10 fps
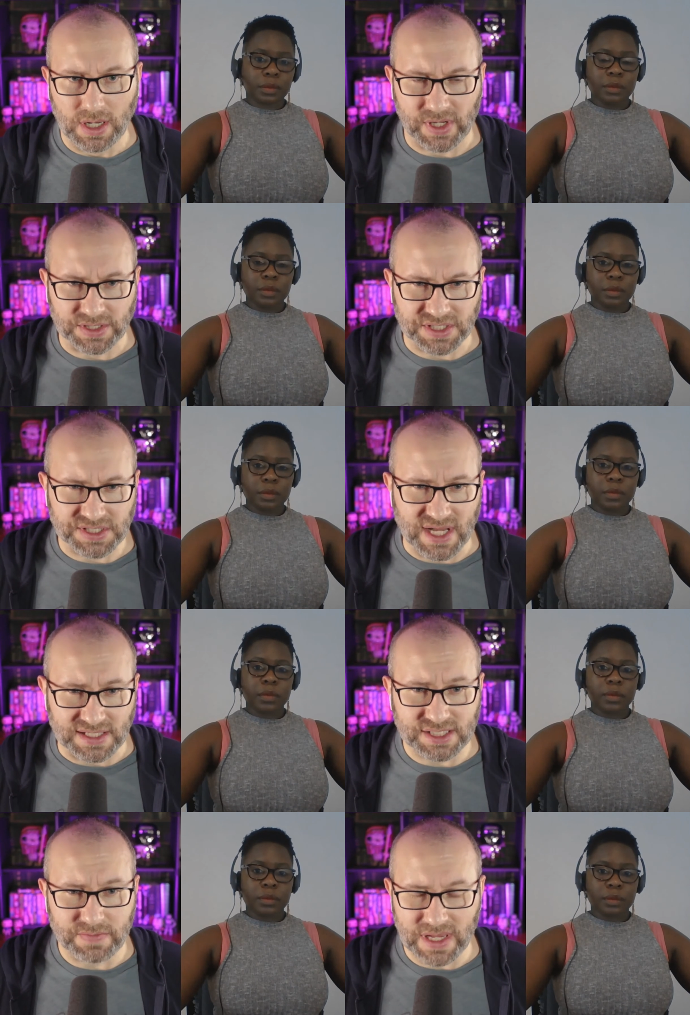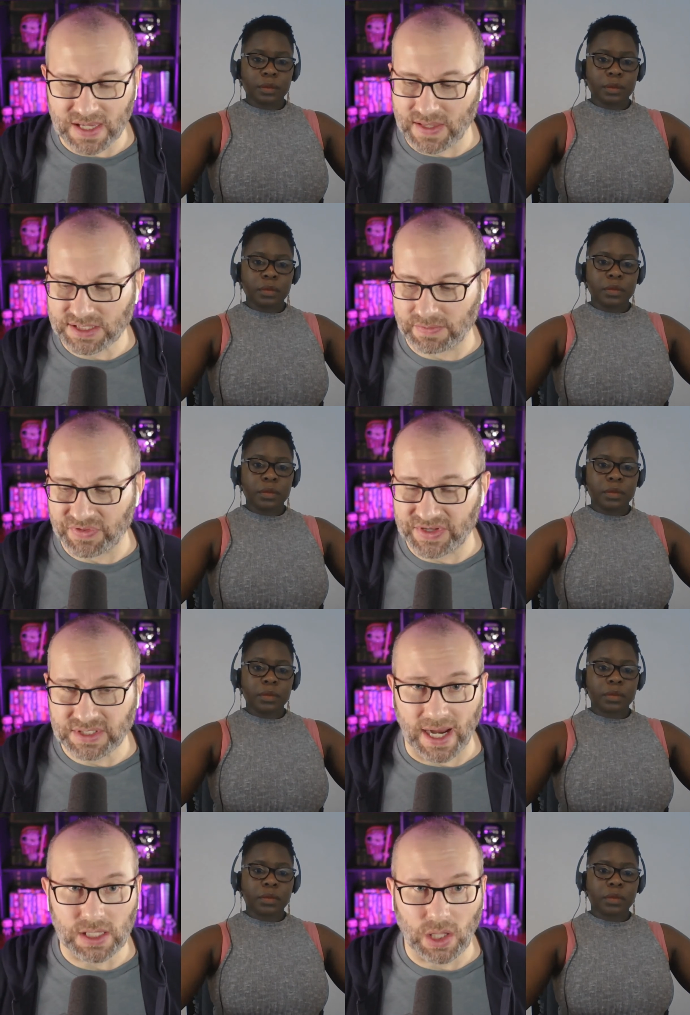Speaker 1: There's a sense to me that some of the
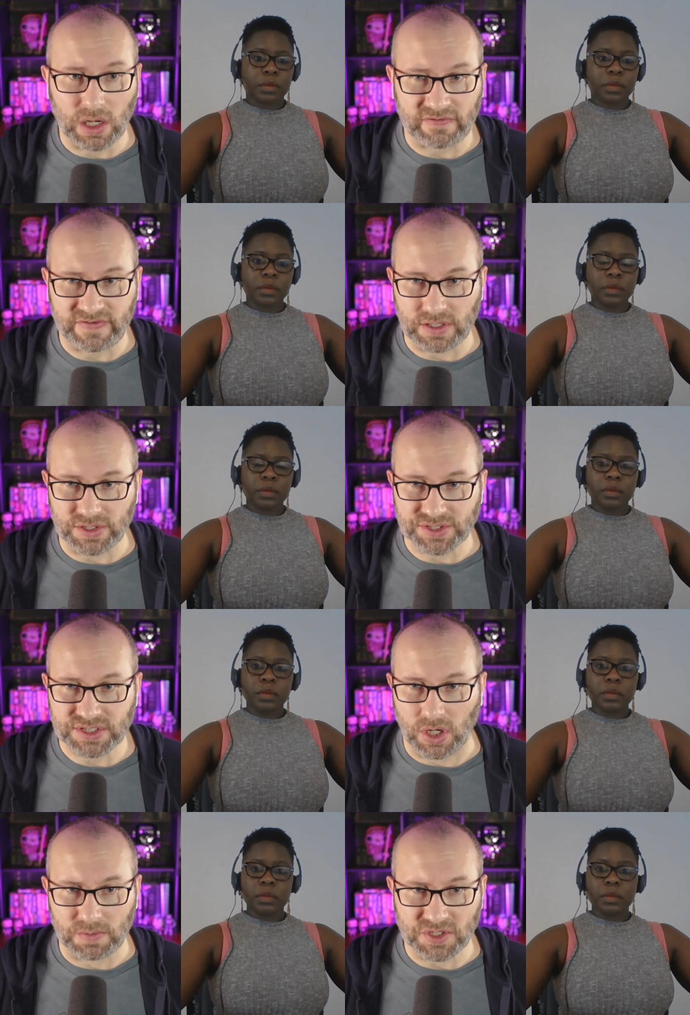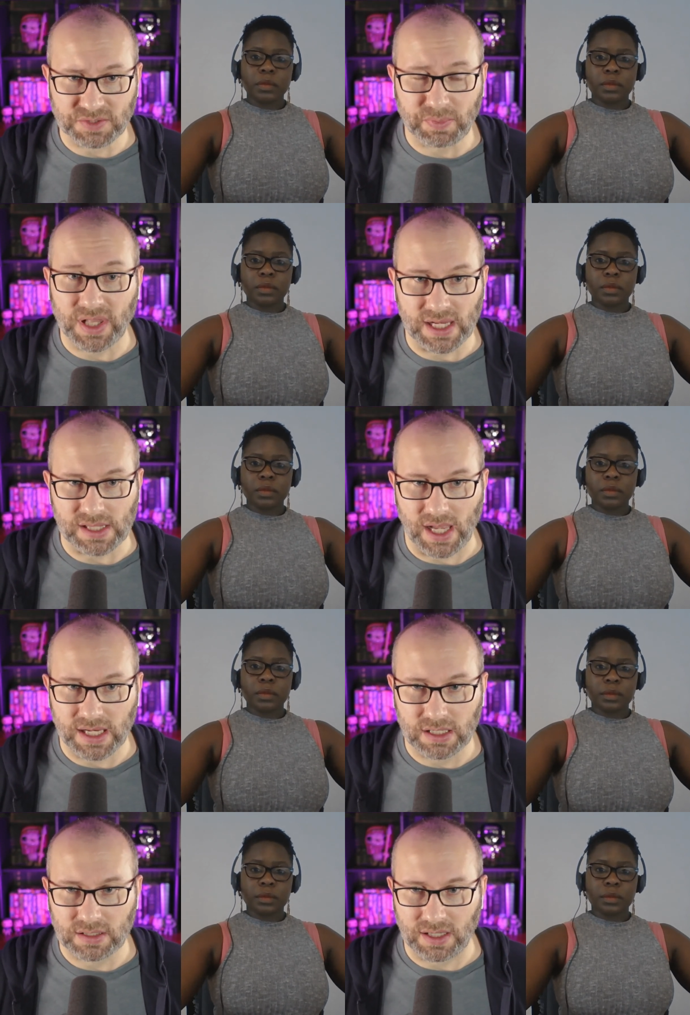dialogue feels almost
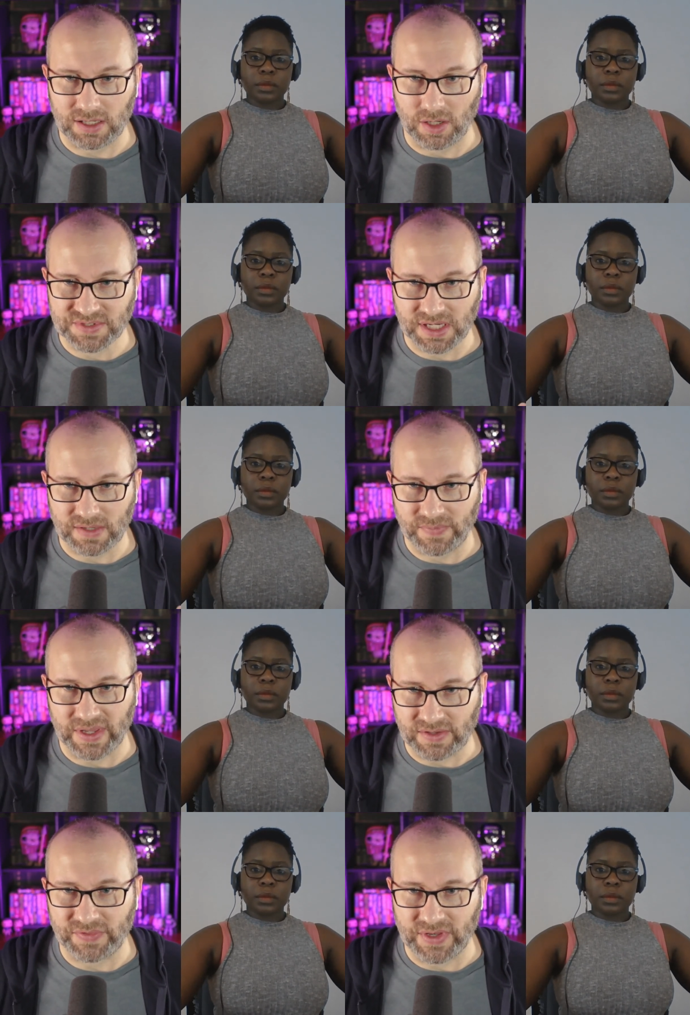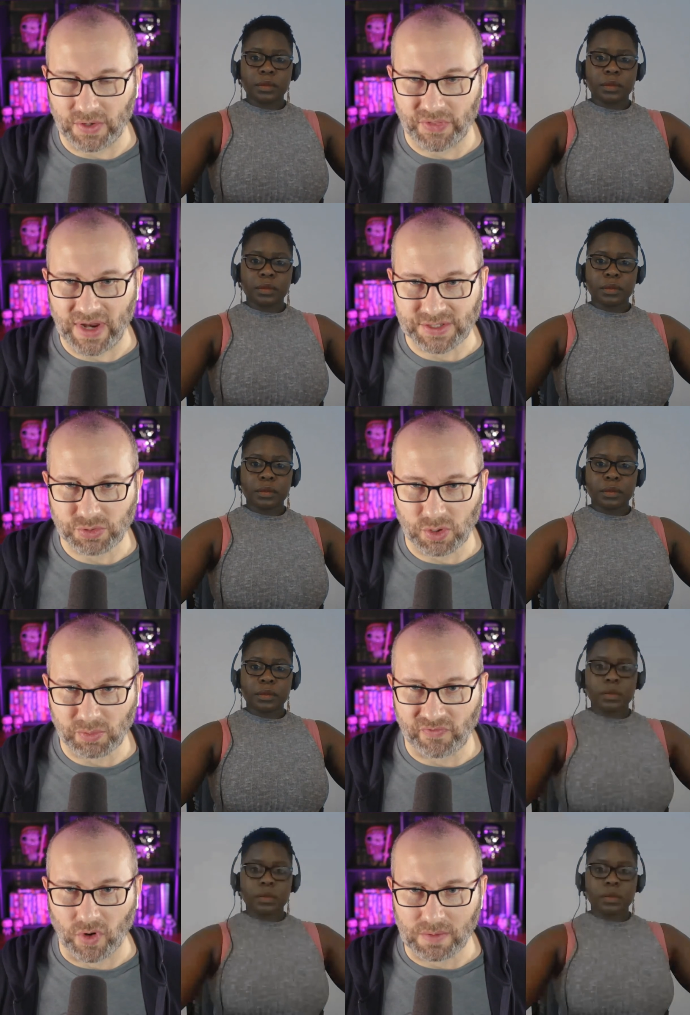play-like, like almost like like a you know theatrical
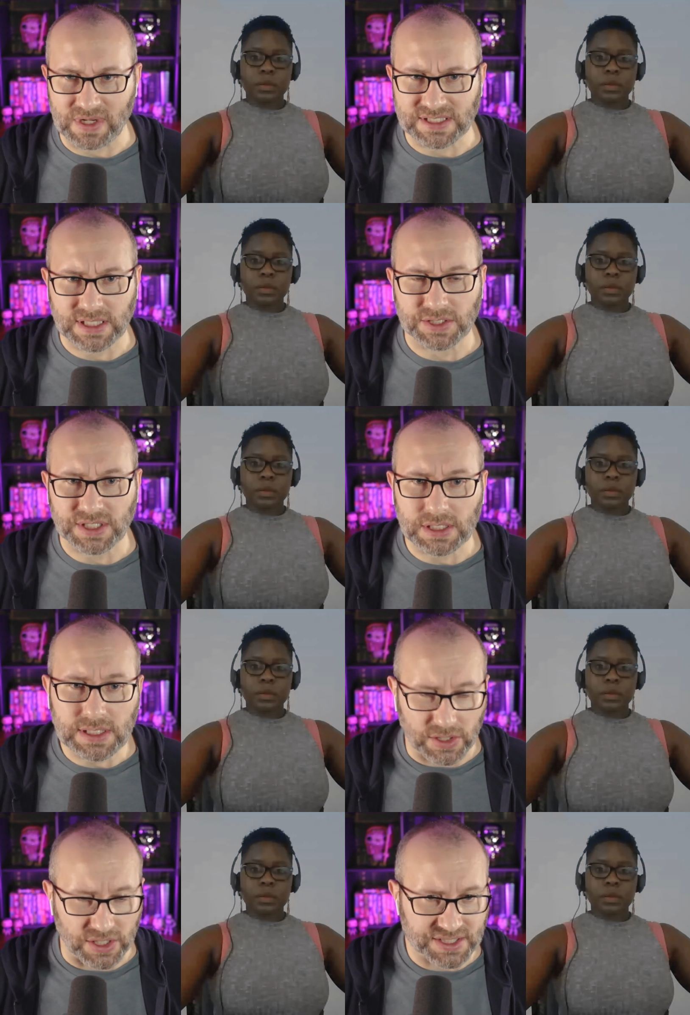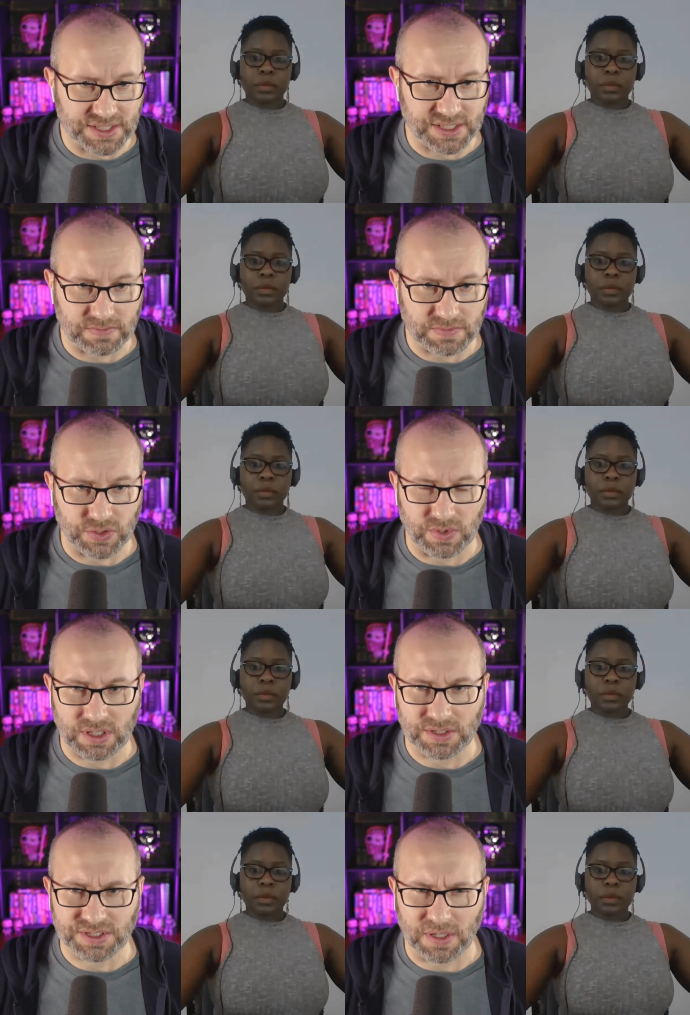performance. There's a lyricism to it.
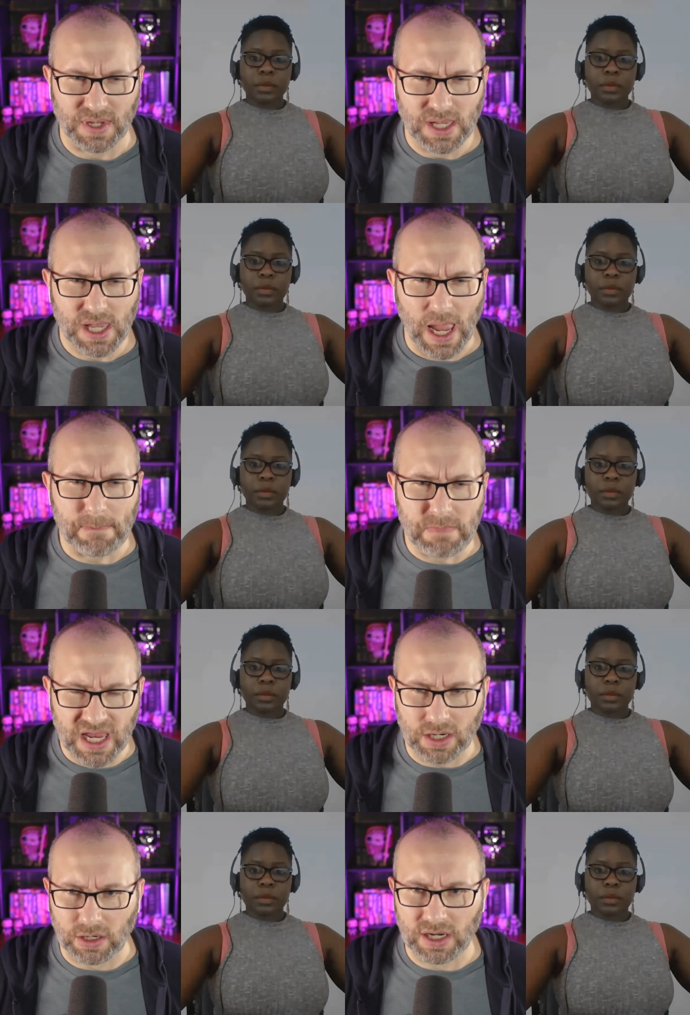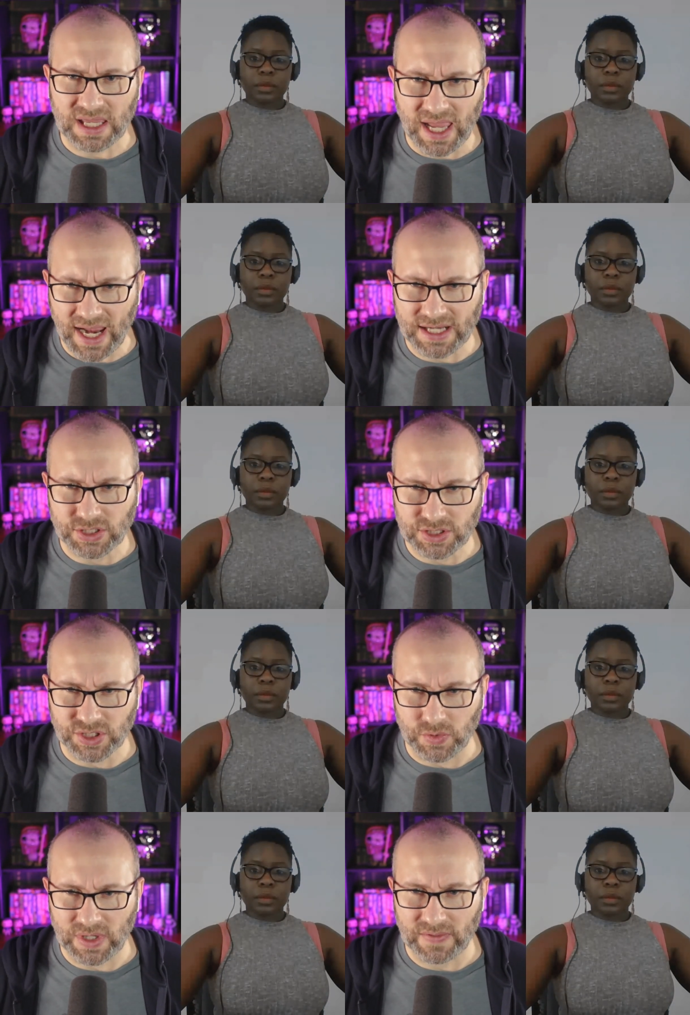There's a a meter and a canter
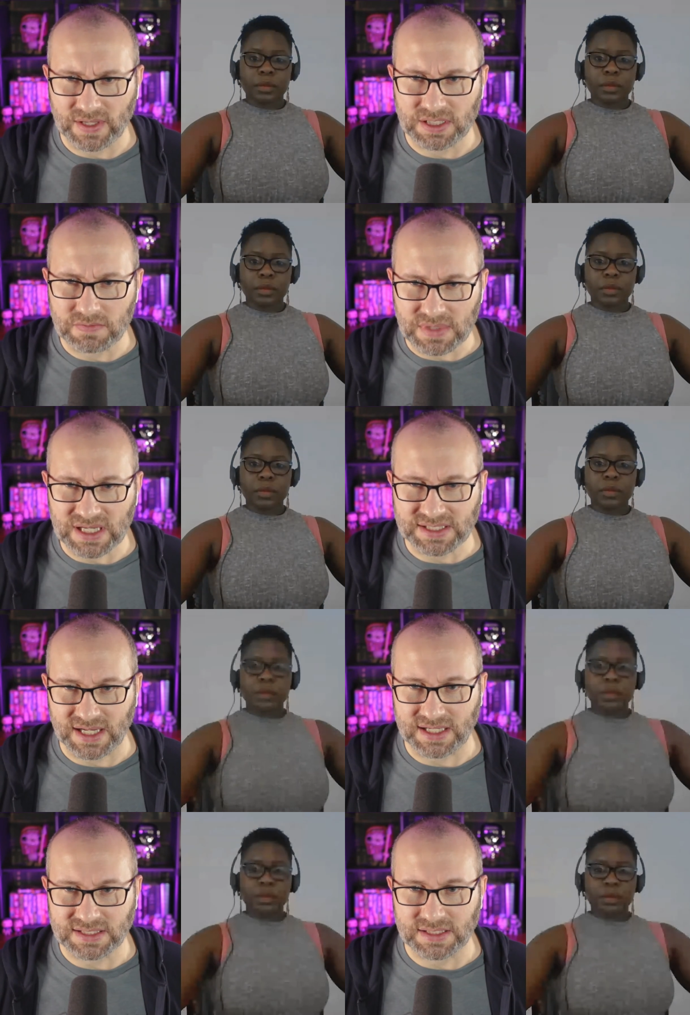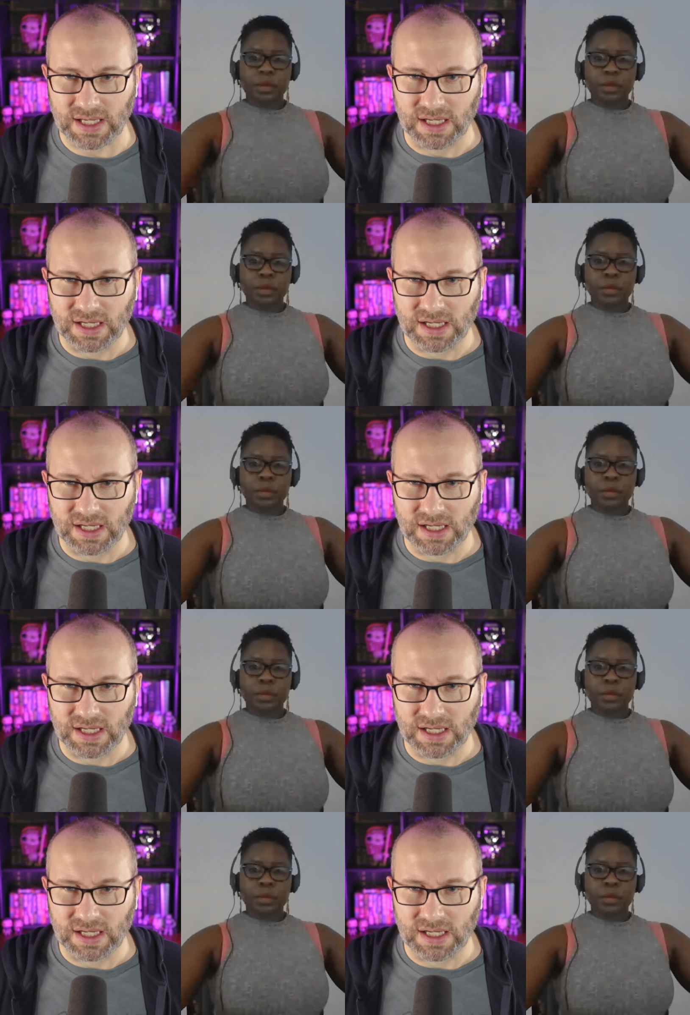to it that to me says that